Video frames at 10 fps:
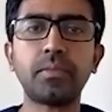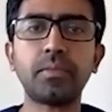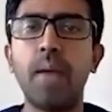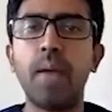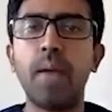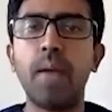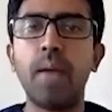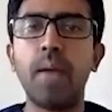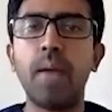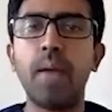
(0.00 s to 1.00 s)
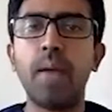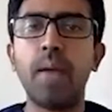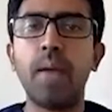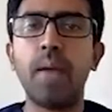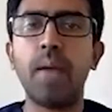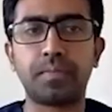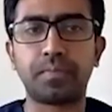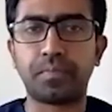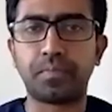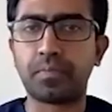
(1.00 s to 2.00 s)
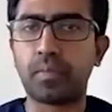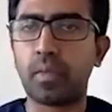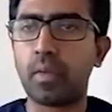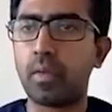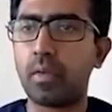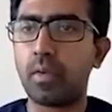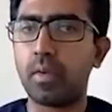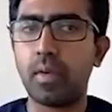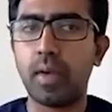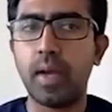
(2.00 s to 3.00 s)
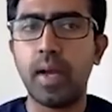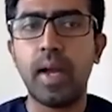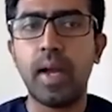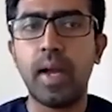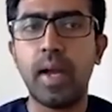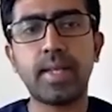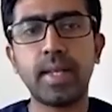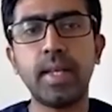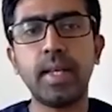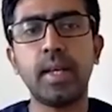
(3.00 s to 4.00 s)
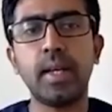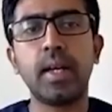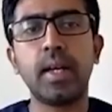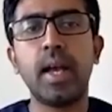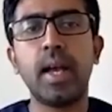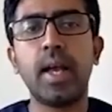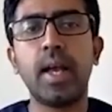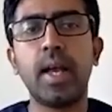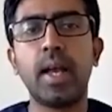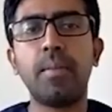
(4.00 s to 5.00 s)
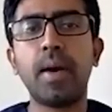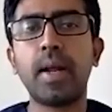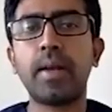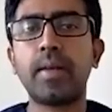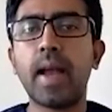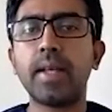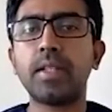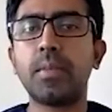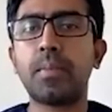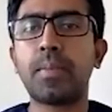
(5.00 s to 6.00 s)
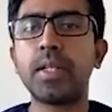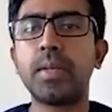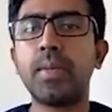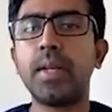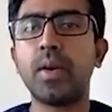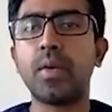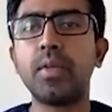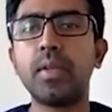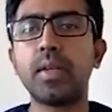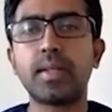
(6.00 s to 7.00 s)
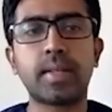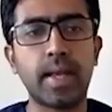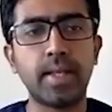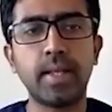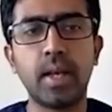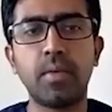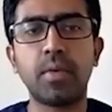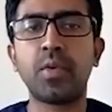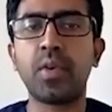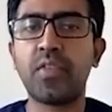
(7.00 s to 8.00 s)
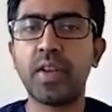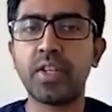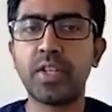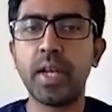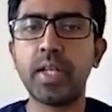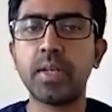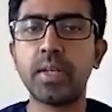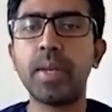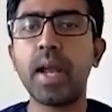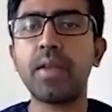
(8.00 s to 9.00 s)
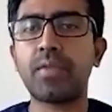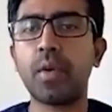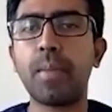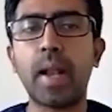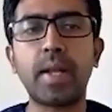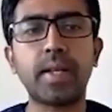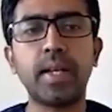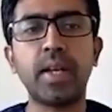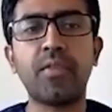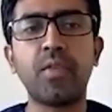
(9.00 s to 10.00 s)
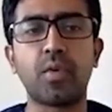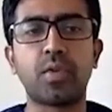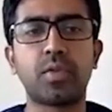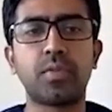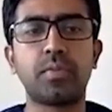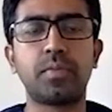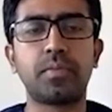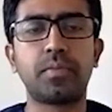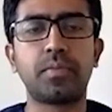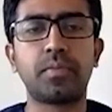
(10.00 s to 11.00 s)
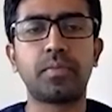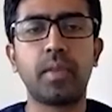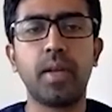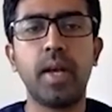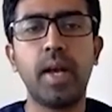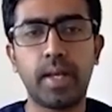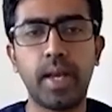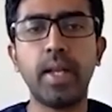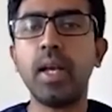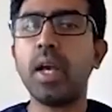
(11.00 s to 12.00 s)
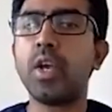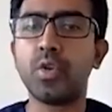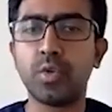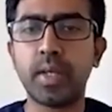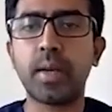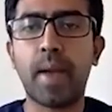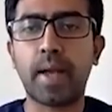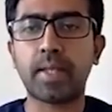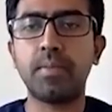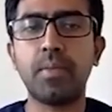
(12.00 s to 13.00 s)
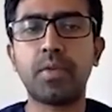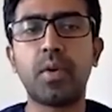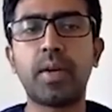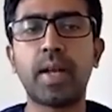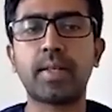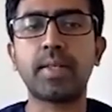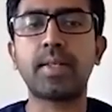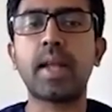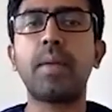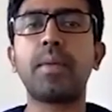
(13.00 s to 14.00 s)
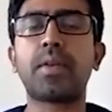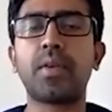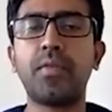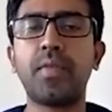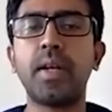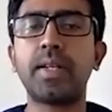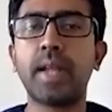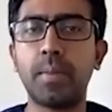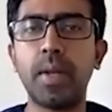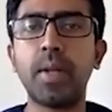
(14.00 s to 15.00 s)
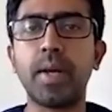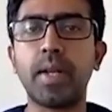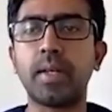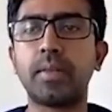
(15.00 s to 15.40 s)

MRI on nodes. Like CT, MRI relies principally on size to differentiate benign from malignant lymph nodes. Again, using a maximum short axis diameter of 10 millimeter.